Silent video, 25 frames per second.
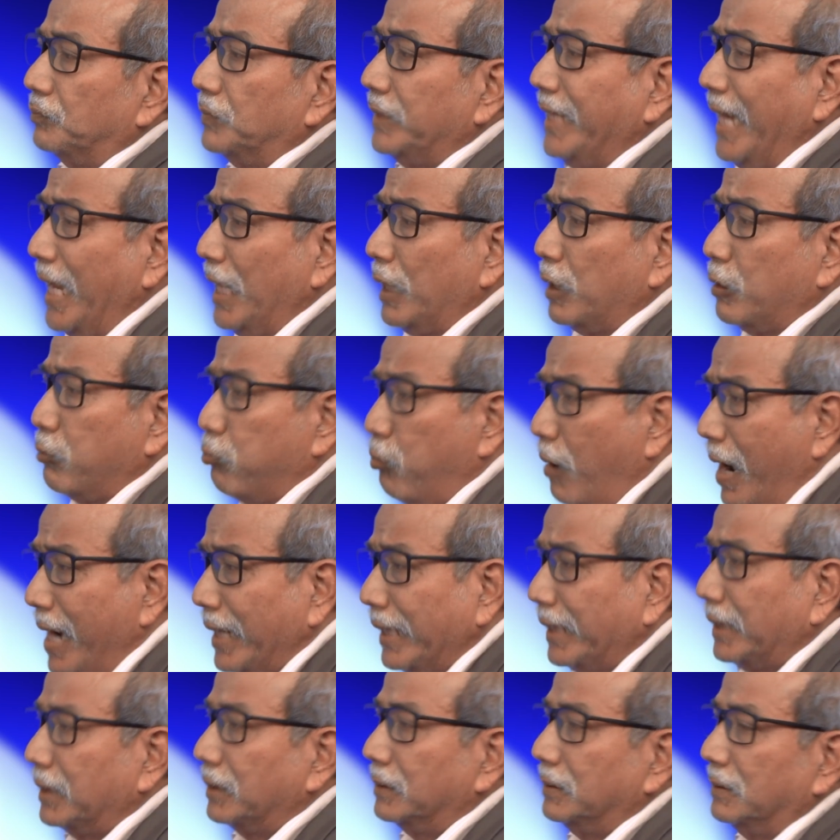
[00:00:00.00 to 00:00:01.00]
Guess
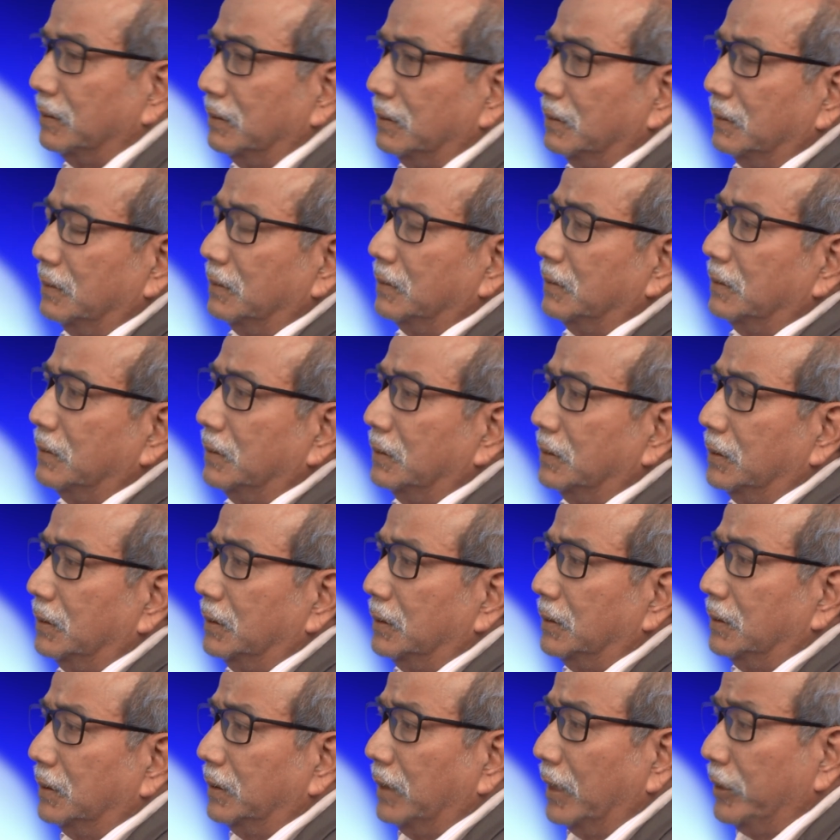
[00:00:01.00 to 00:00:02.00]
what?
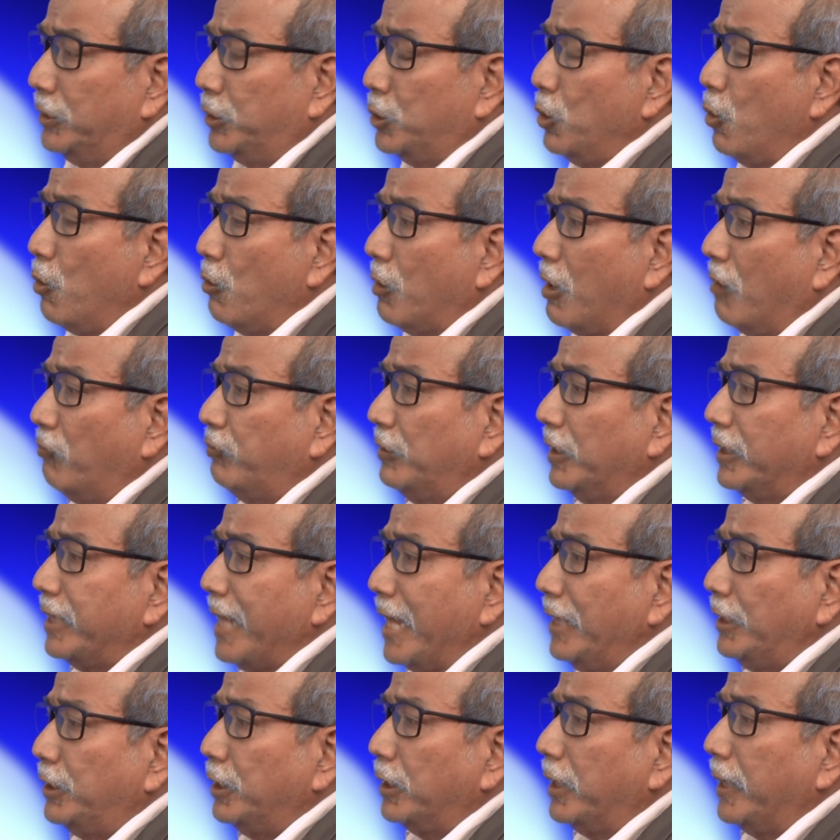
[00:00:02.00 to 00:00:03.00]
The joke of the
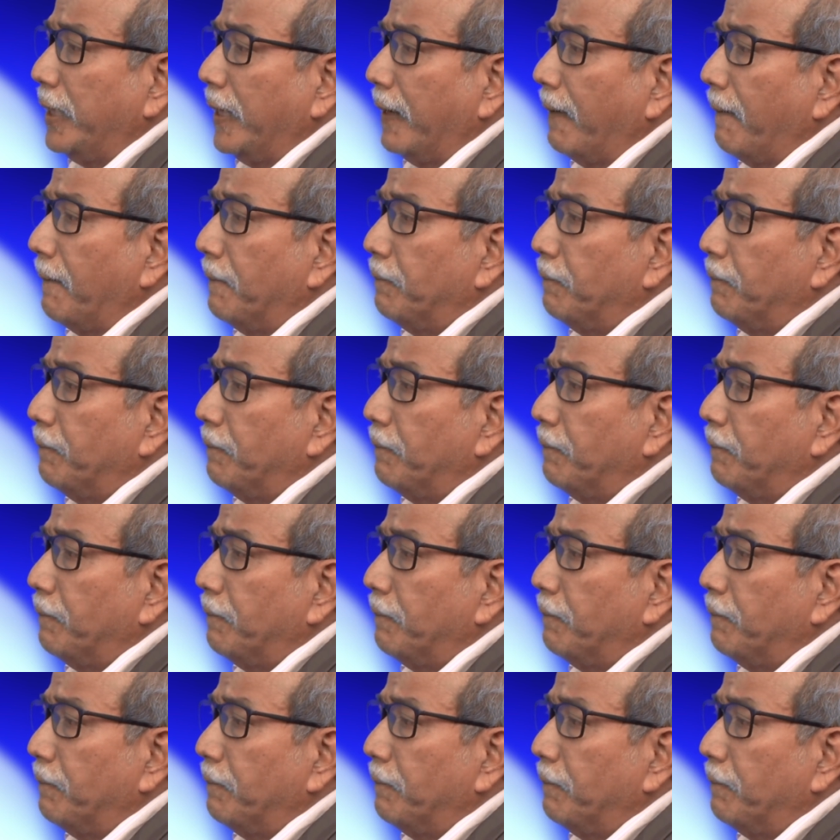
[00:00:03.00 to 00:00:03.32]
century.